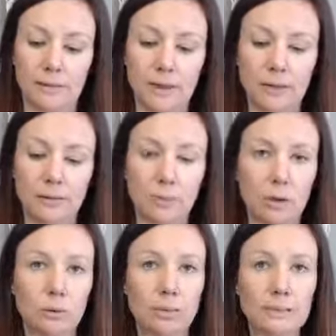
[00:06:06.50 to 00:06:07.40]
the
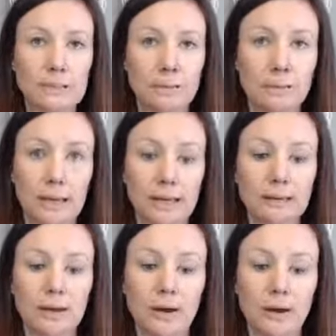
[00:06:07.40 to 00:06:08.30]
immune boosting
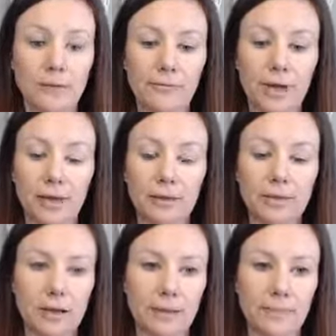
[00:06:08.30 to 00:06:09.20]
blend of
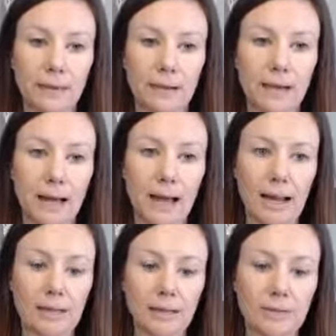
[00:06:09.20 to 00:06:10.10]
the company that
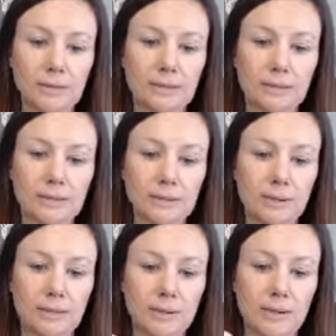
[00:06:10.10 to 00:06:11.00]
I use. So it's
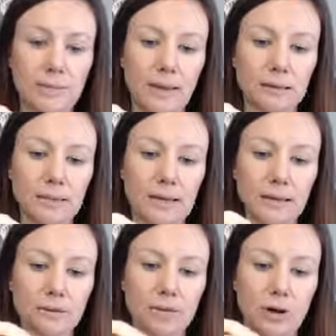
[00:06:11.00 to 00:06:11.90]
going to be about
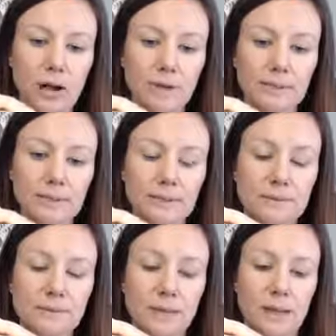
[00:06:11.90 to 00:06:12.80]
10 drops.
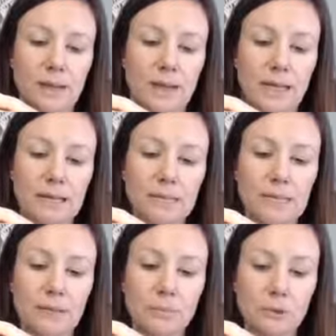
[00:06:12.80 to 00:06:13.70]
And it's
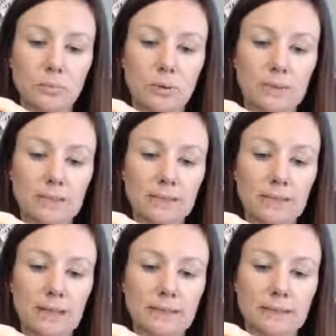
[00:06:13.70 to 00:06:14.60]
immune boosting
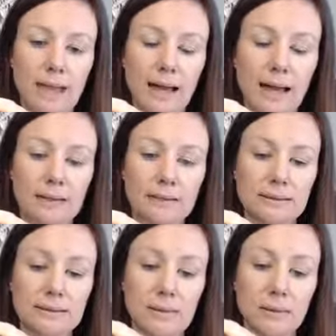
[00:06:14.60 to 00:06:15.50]
because it has
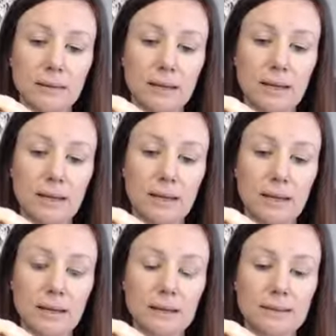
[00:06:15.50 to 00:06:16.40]
cinnamon in
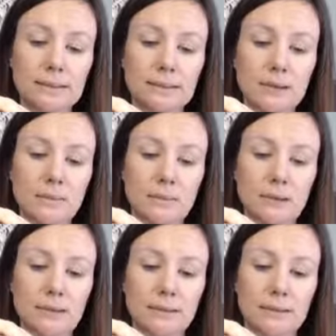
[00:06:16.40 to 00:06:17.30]
it, and
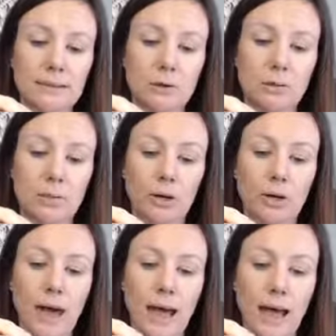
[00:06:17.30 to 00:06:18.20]
cinnamon is
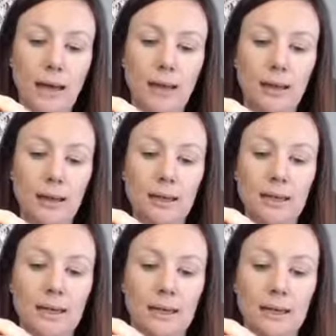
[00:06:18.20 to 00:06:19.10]
super high
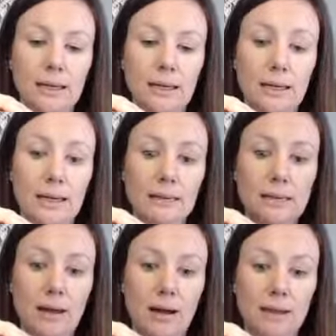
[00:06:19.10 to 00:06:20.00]
in
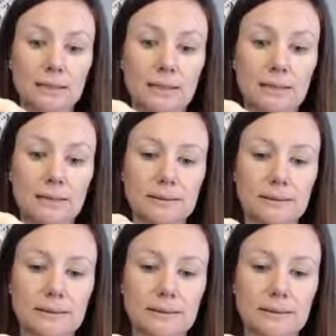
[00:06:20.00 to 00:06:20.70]
antioxidants.